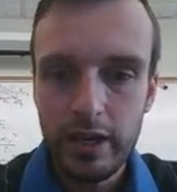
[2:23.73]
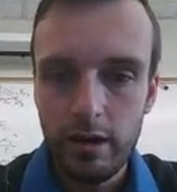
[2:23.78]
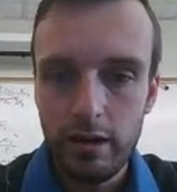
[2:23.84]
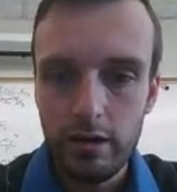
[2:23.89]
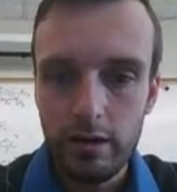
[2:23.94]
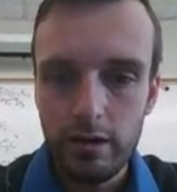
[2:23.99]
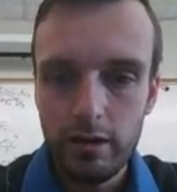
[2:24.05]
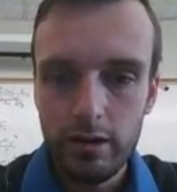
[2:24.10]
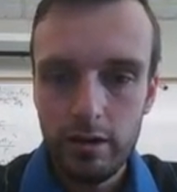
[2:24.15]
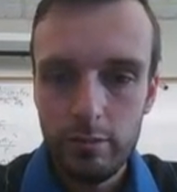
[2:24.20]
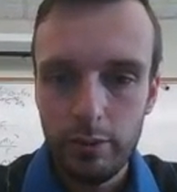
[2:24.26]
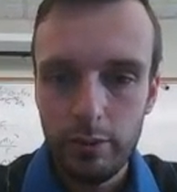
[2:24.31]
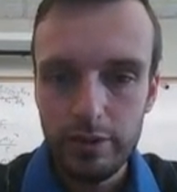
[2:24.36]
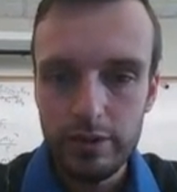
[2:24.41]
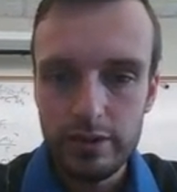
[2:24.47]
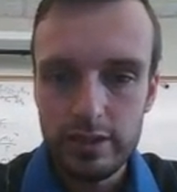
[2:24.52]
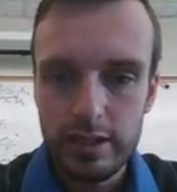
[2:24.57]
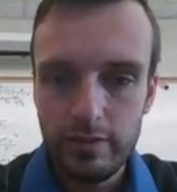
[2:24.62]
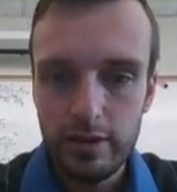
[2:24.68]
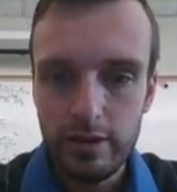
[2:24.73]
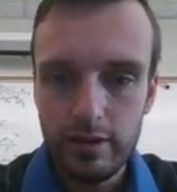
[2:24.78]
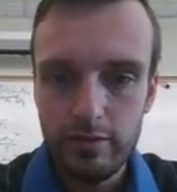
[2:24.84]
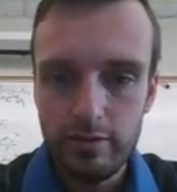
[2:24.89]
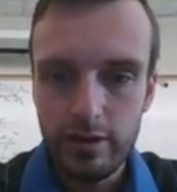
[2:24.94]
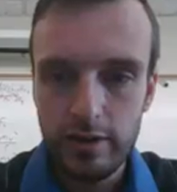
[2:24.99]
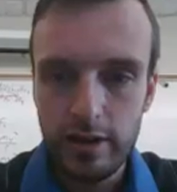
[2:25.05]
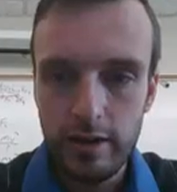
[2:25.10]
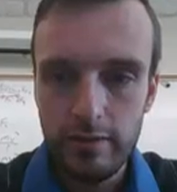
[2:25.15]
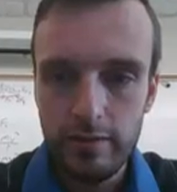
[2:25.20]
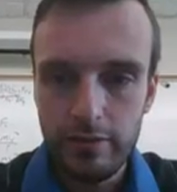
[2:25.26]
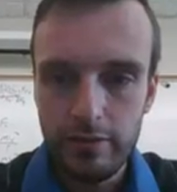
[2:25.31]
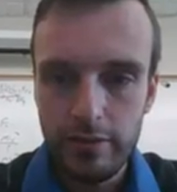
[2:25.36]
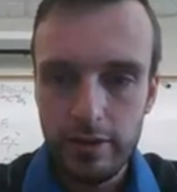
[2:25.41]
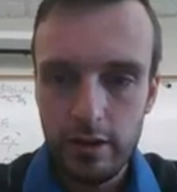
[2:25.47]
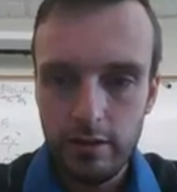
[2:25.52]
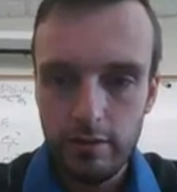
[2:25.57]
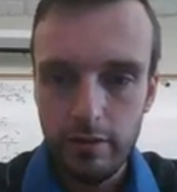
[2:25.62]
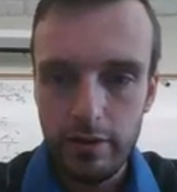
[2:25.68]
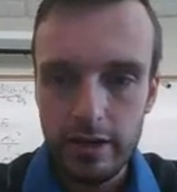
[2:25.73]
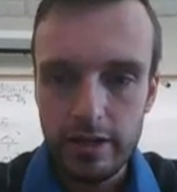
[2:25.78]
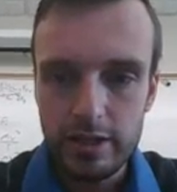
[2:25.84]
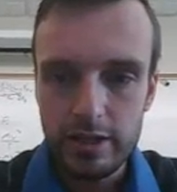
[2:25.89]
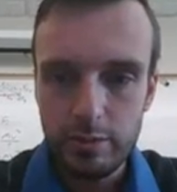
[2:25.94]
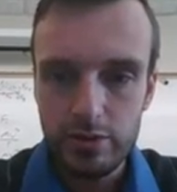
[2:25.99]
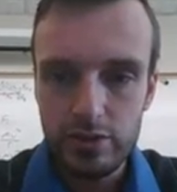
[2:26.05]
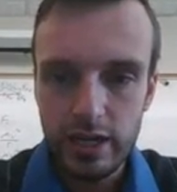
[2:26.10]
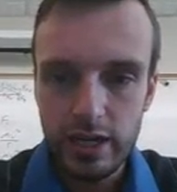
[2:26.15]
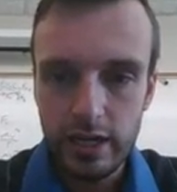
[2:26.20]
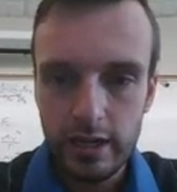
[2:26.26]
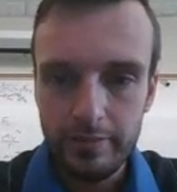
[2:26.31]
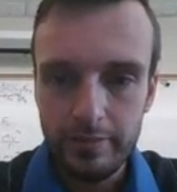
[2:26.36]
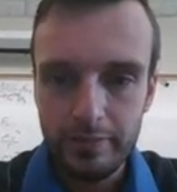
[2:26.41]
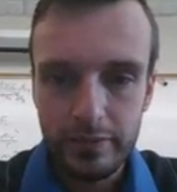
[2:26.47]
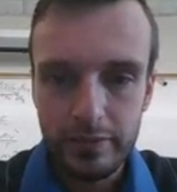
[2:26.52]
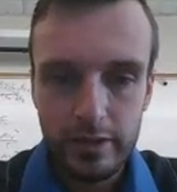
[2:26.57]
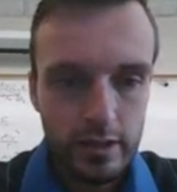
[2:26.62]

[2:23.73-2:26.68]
our 0.785 radians per second